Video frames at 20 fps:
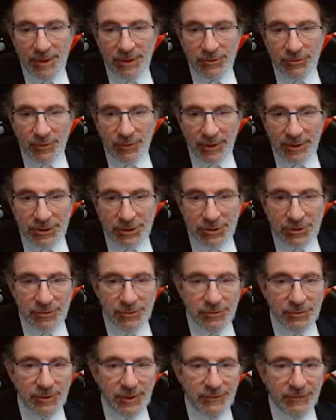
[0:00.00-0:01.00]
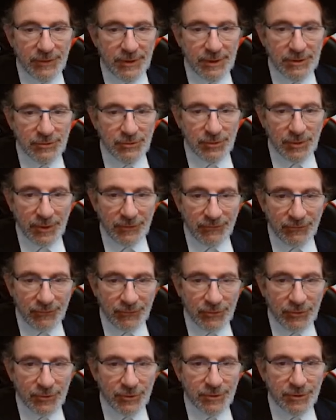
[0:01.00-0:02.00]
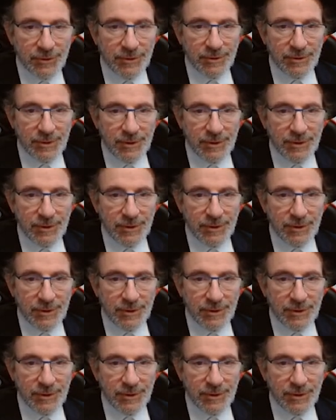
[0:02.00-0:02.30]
to h2 and then to f4.